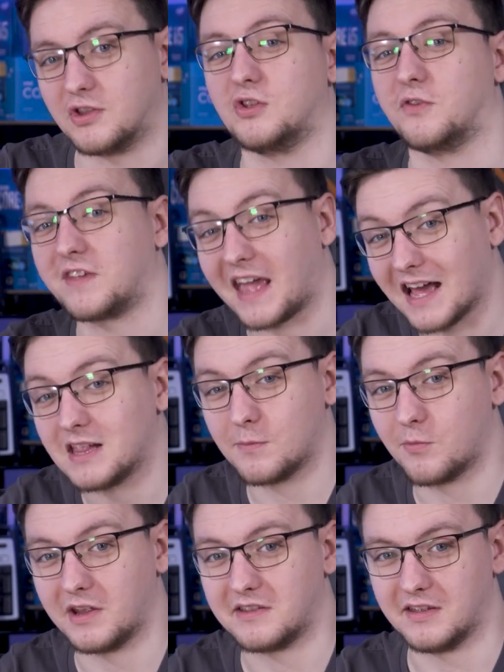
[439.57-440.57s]
that you've
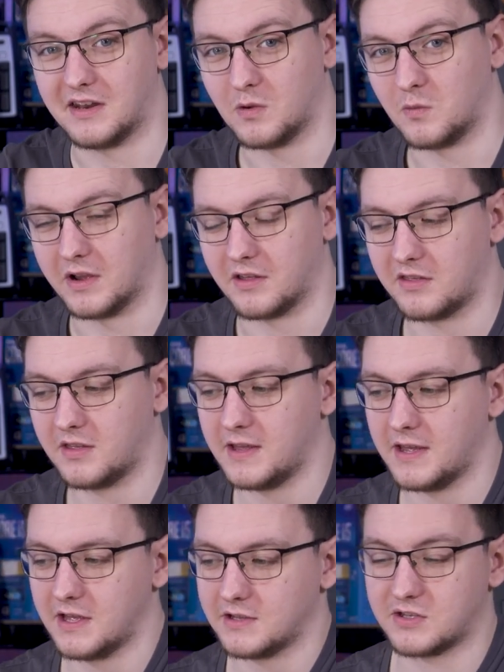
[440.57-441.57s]
calibrated it with.
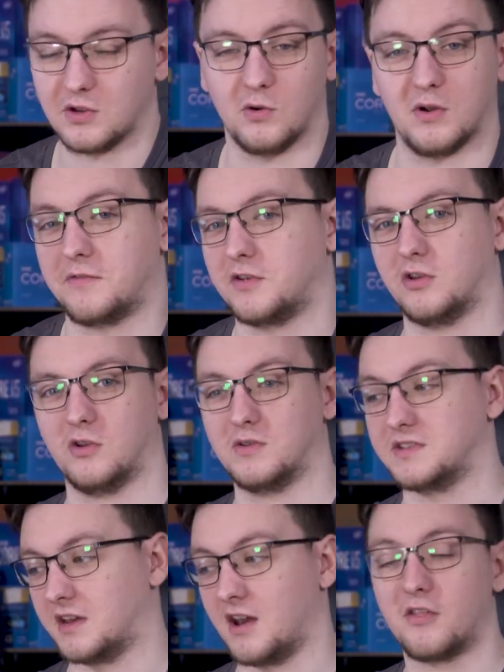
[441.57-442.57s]
So if you
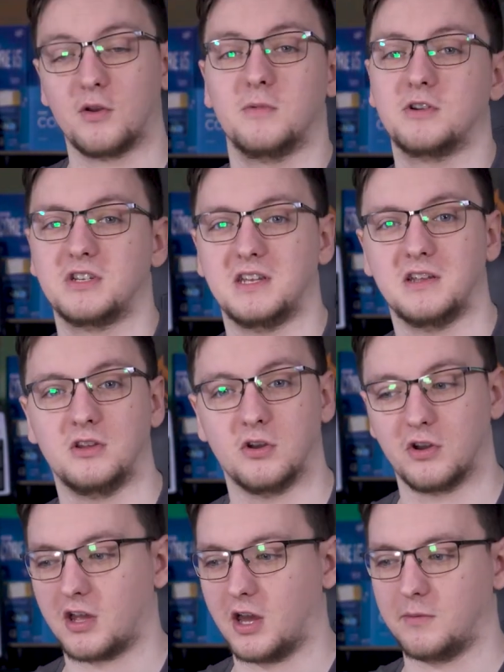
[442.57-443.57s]
use another machine, you
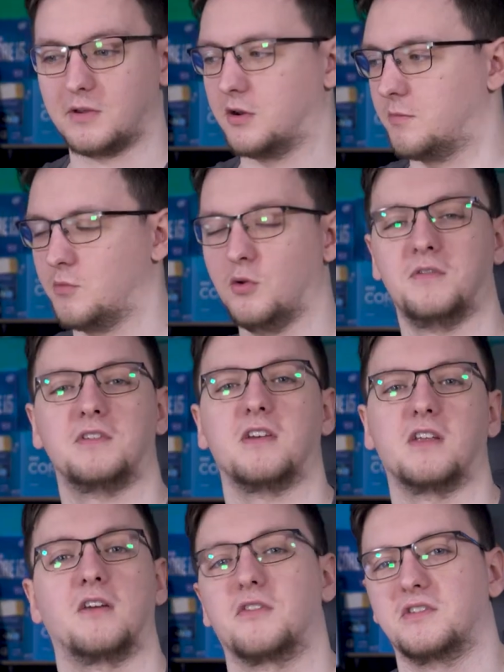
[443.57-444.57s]
hook up, you know, move it
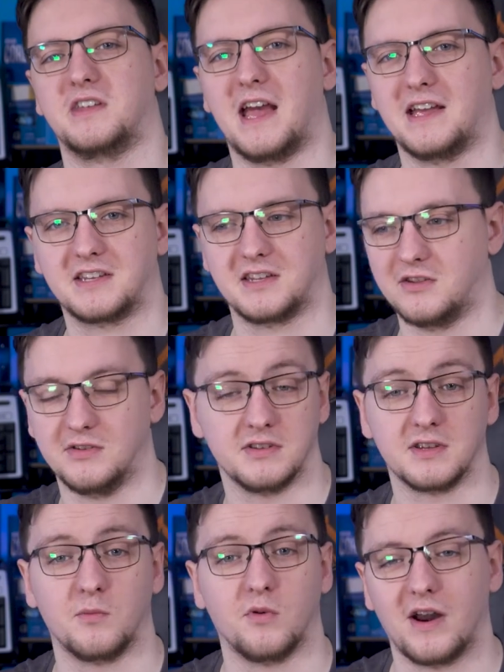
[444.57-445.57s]
to another desk and
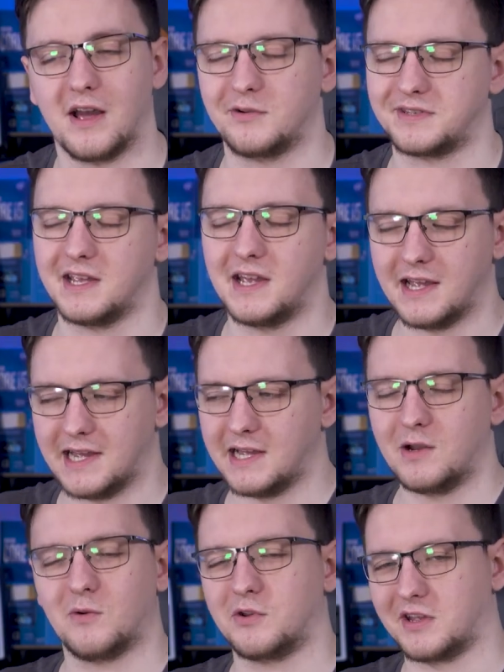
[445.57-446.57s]
use it somewhere else,
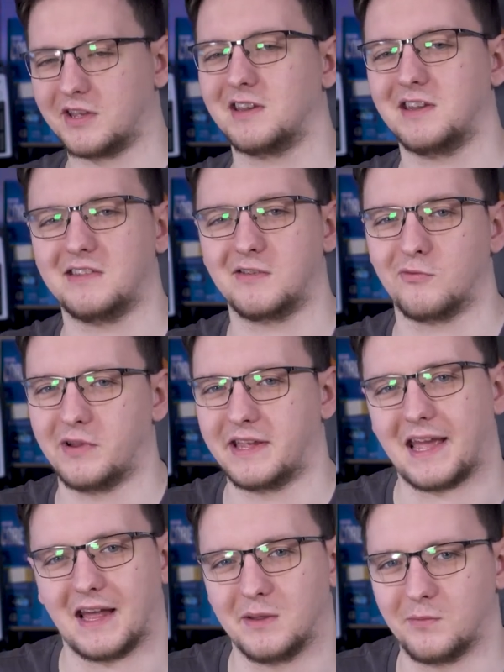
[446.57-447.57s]
well, you're gonna need to
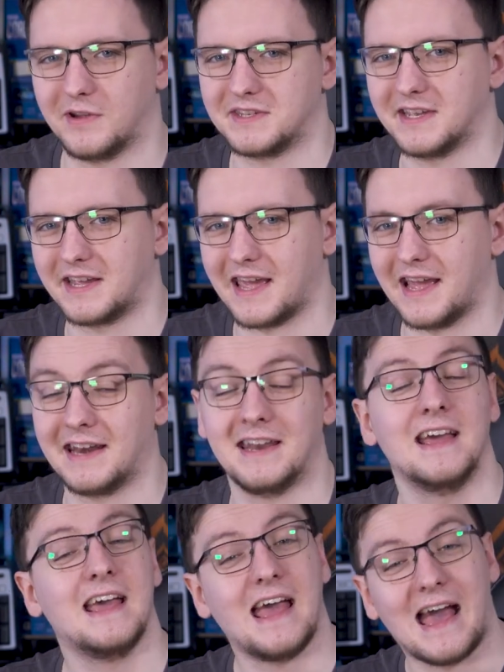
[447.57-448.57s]
recalibrate it
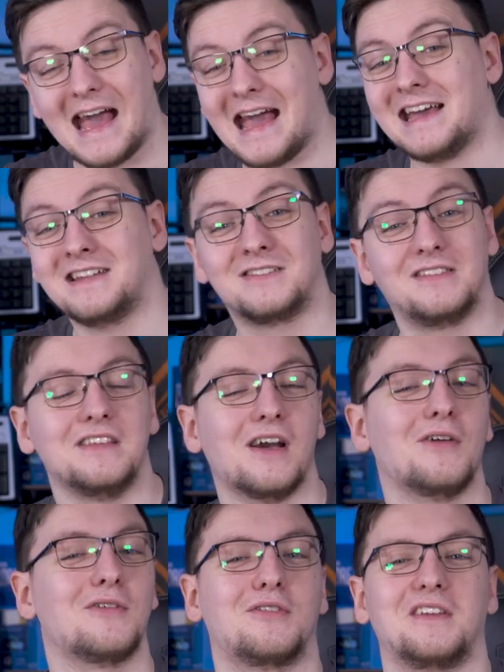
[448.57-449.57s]
again. And the
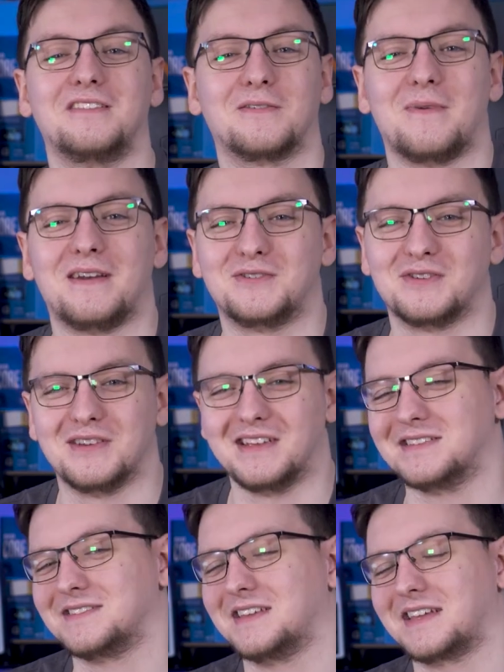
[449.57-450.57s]
other thing to mention
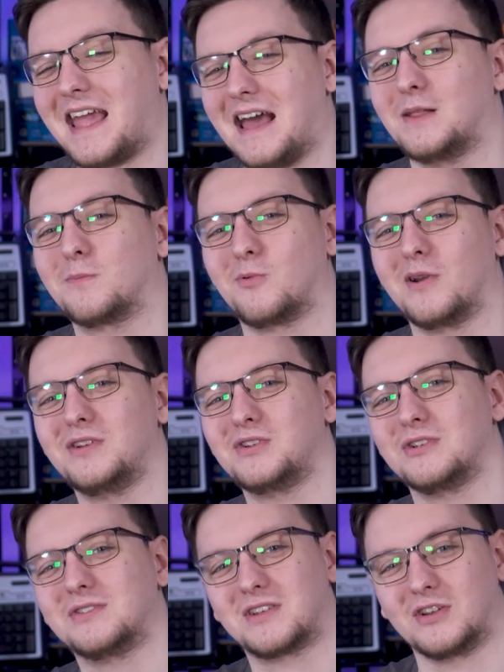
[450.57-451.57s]
is that
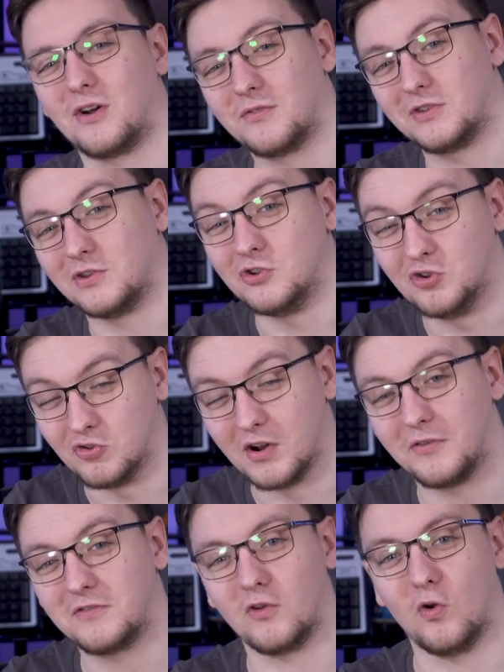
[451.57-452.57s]
calibrations can often
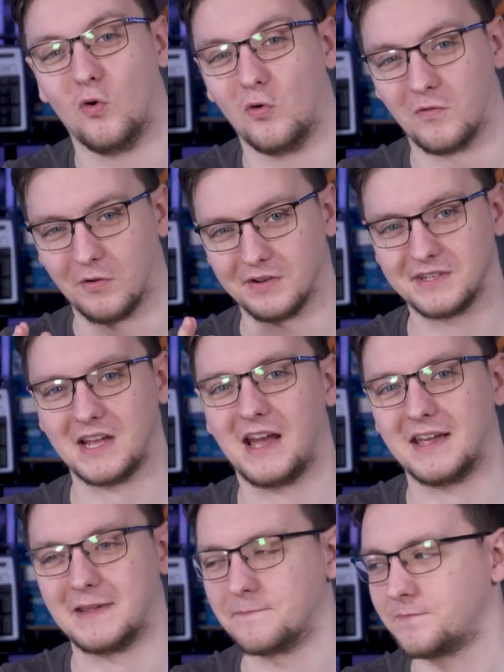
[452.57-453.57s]
drift over
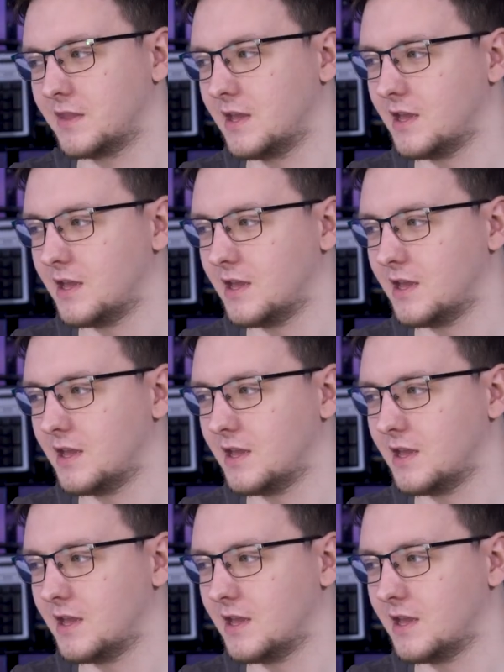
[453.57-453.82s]
time.